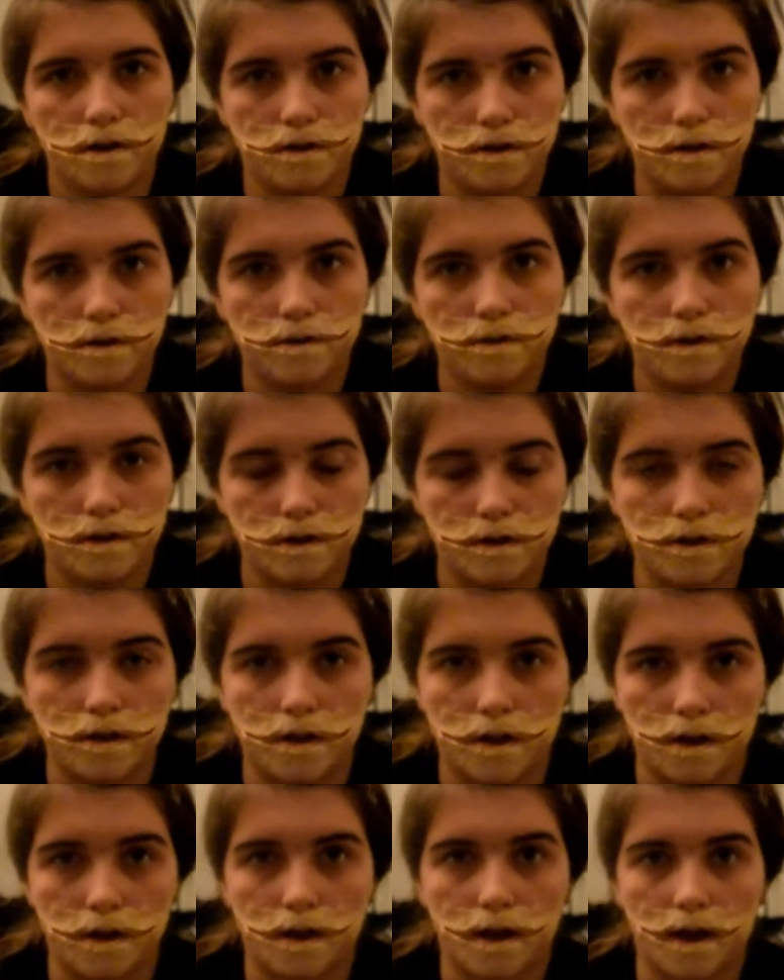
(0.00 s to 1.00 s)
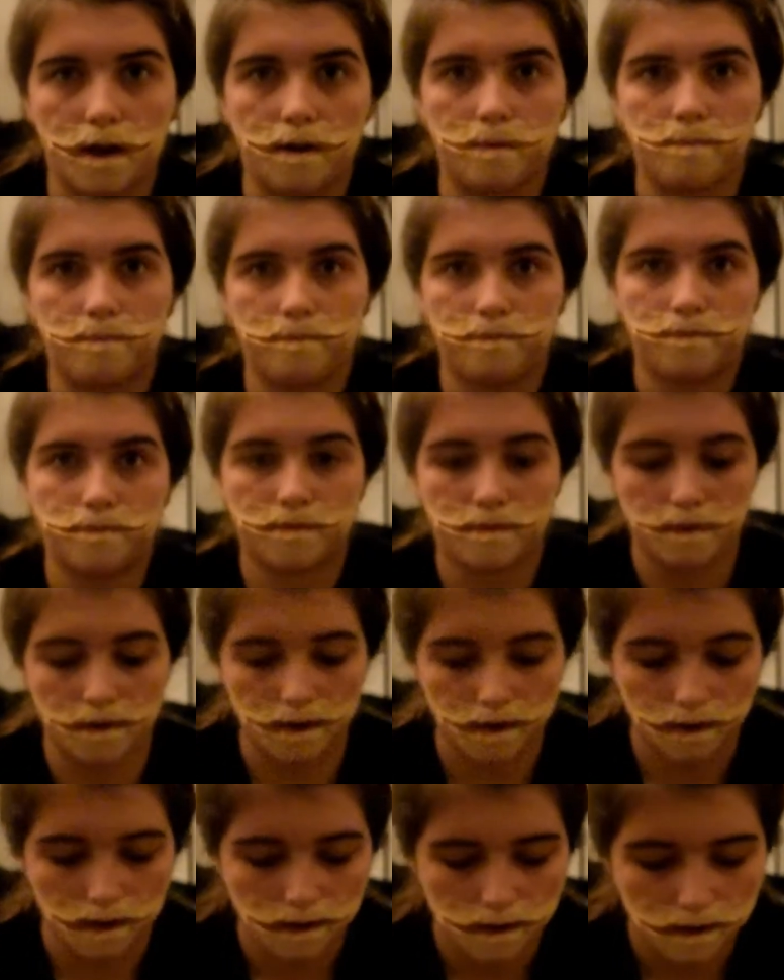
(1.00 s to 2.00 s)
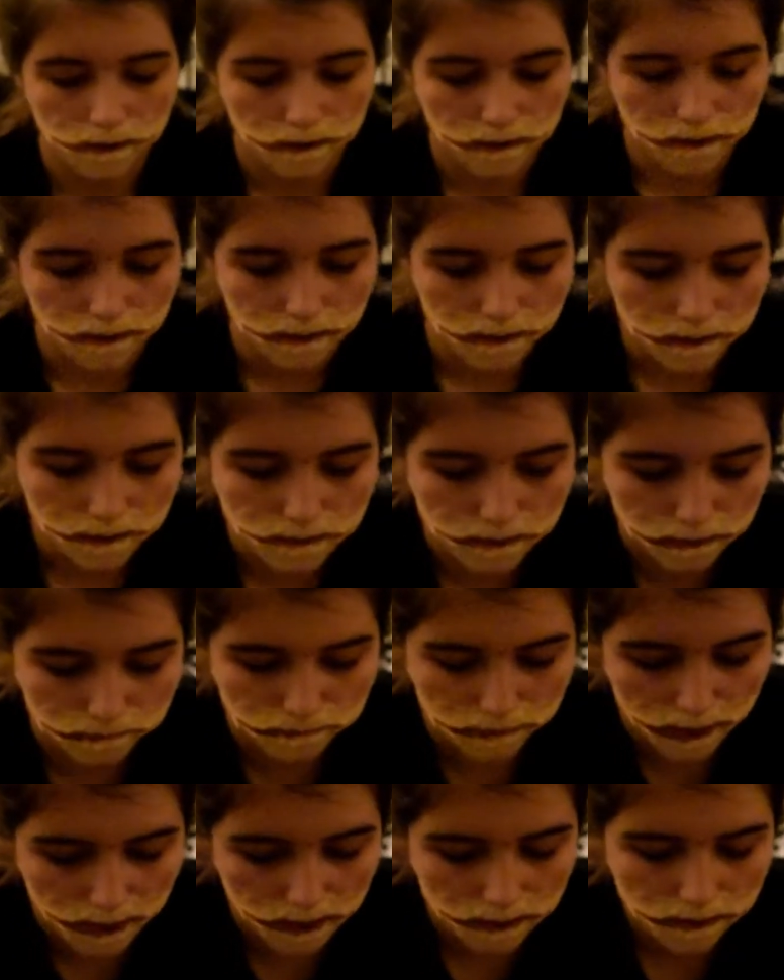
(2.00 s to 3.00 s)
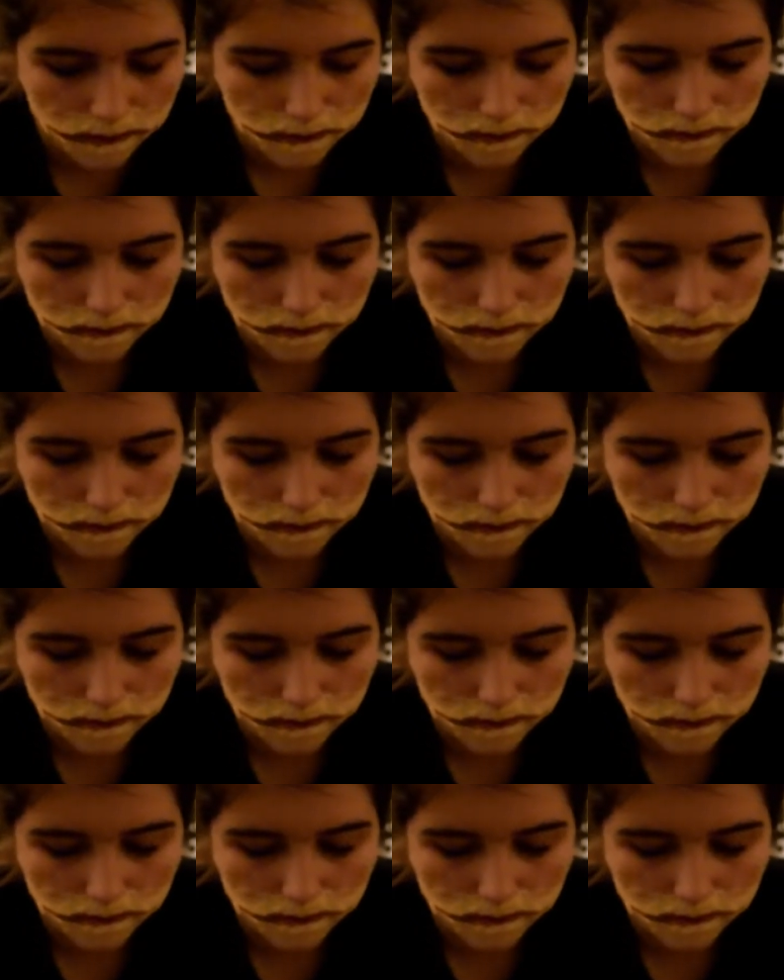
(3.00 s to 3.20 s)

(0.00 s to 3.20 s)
do is you're going to get some red